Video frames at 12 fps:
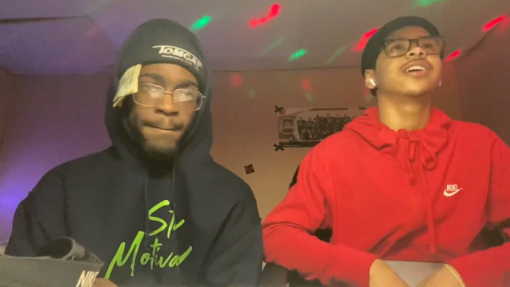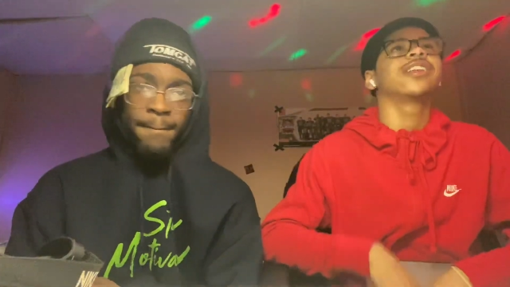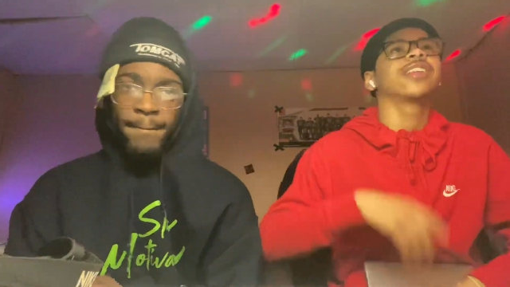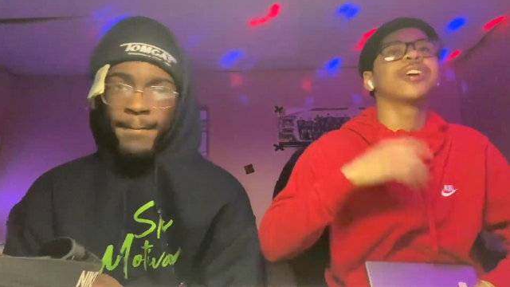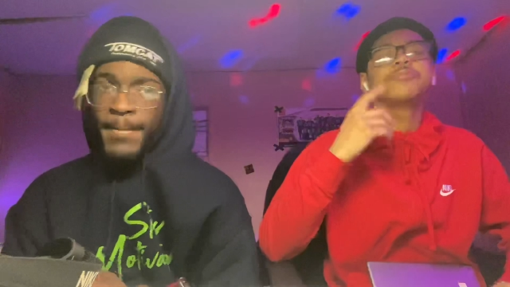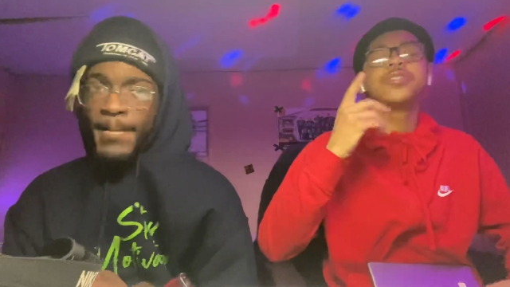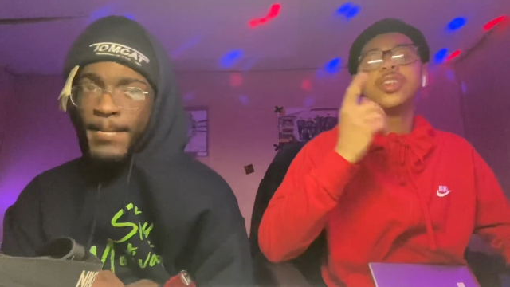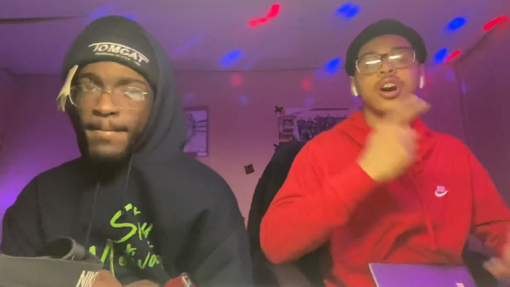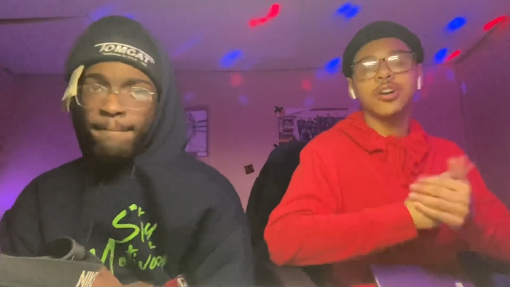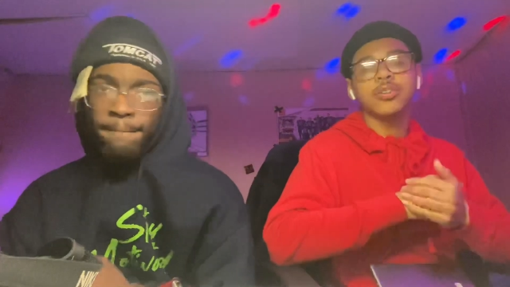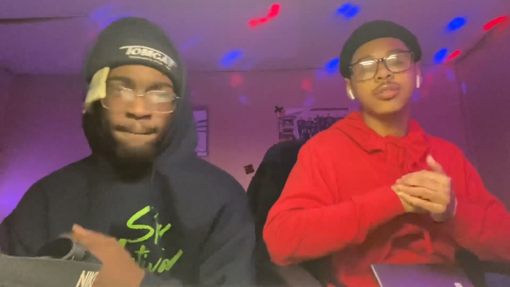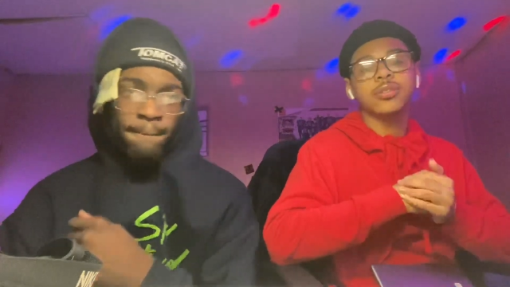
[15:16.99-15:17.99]
Speaker 1: let me
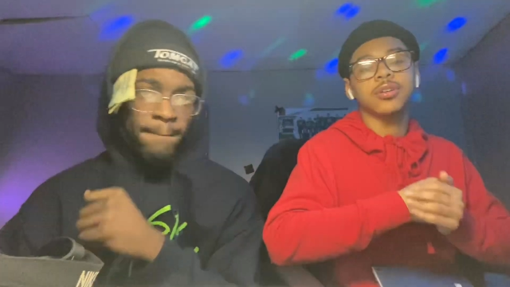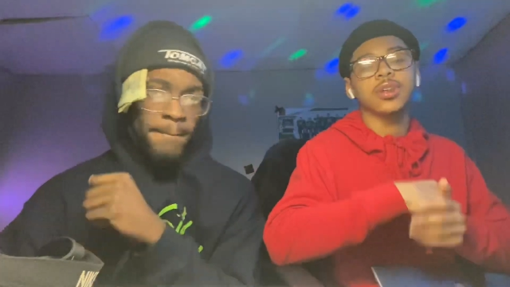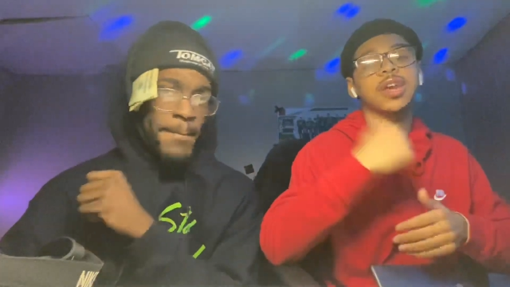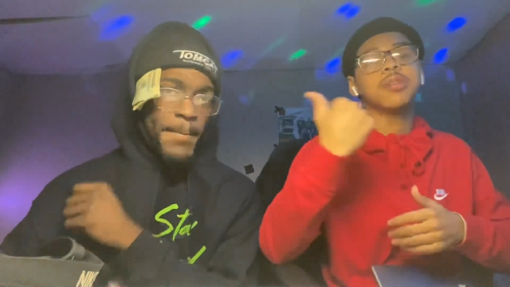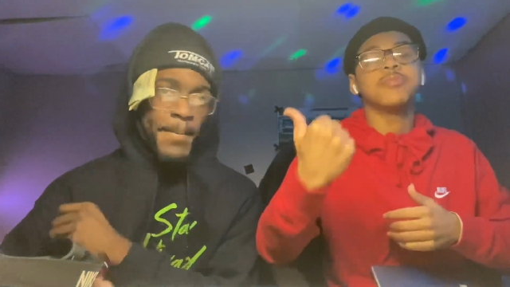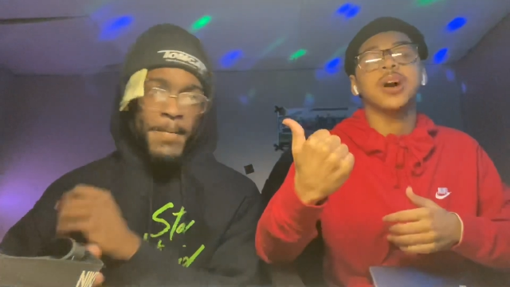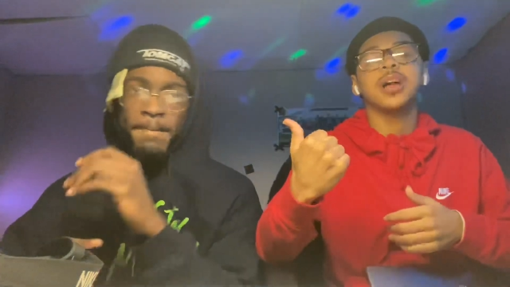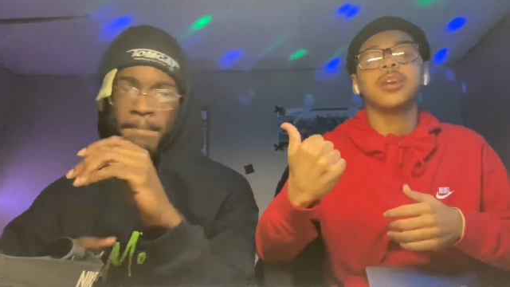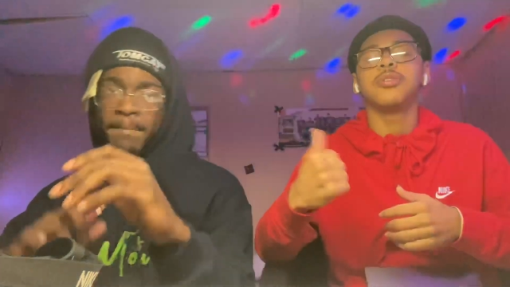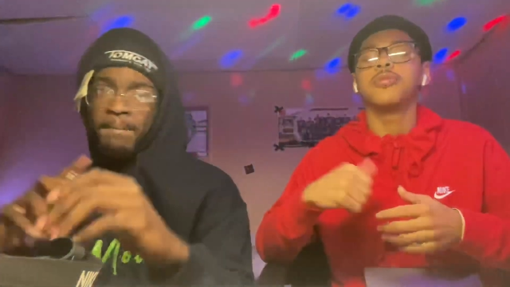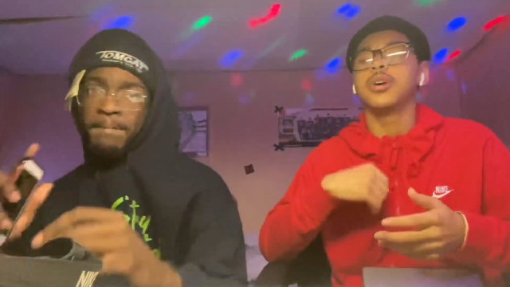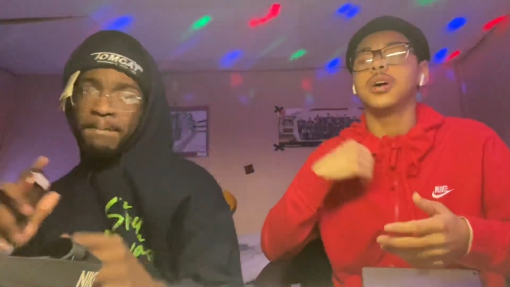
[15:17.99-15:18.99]
know or let Amon know
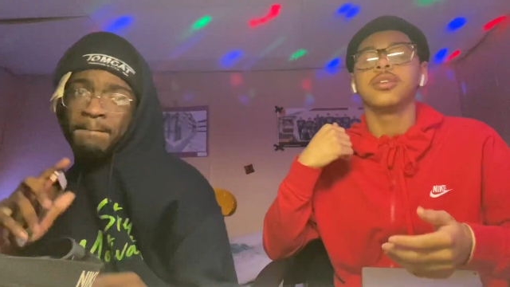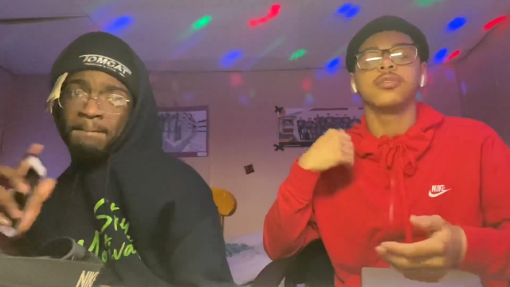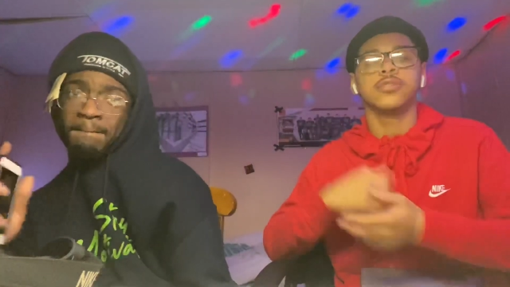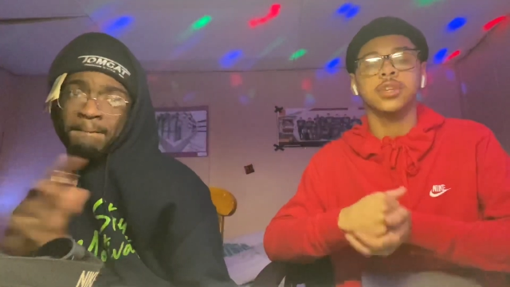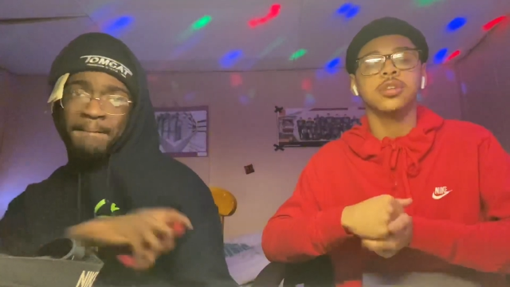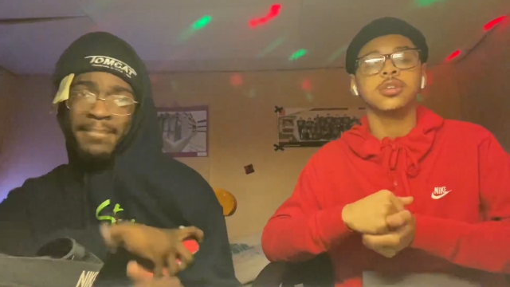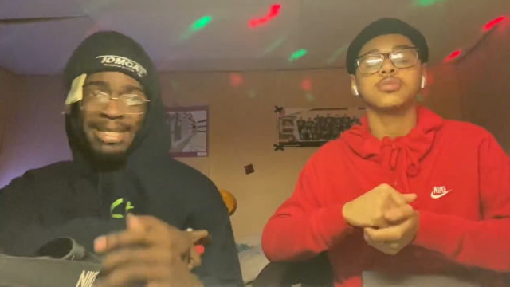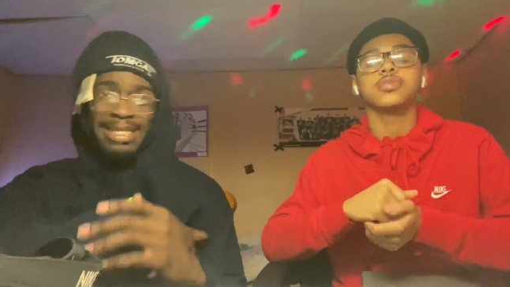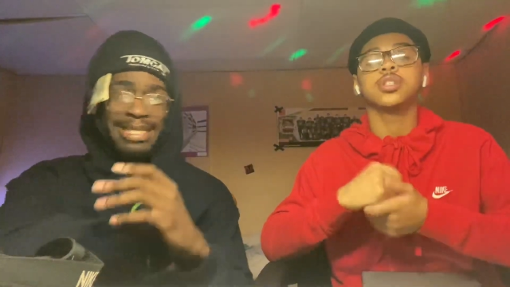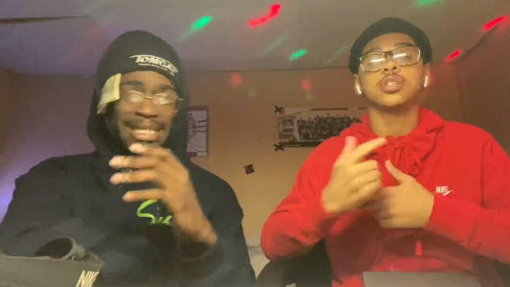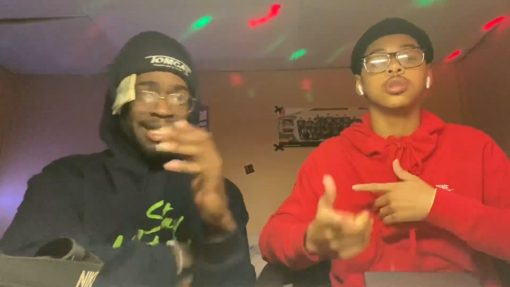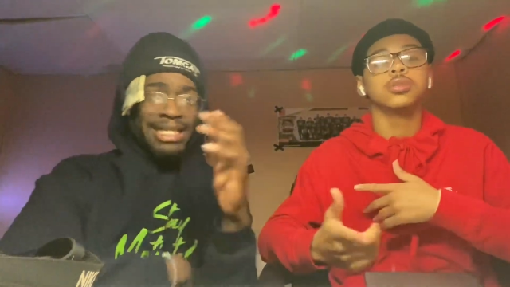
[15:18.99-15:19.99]
what other videos we
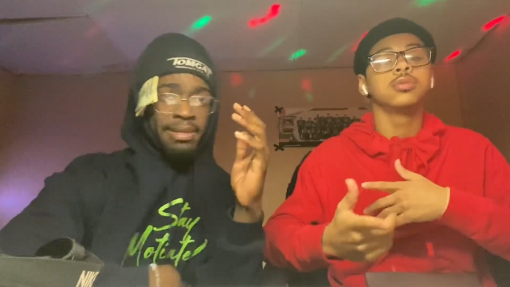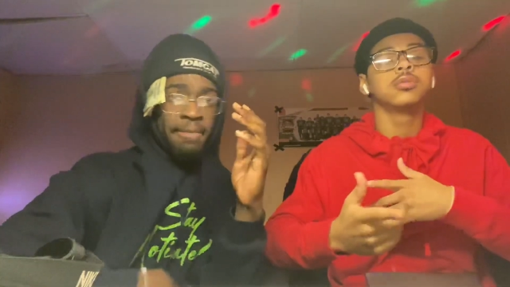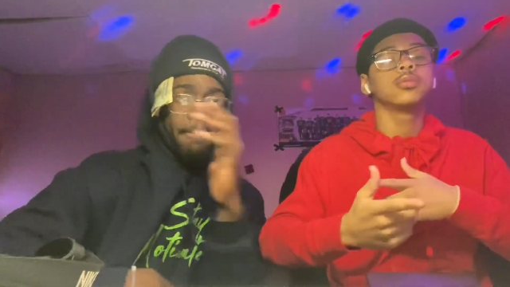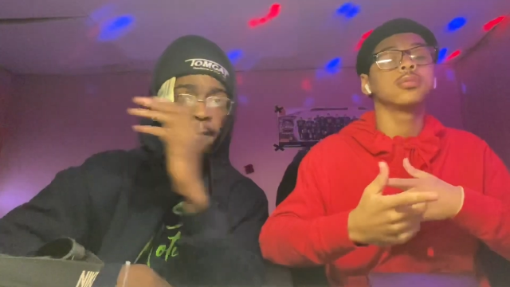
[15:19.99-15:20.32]
should do.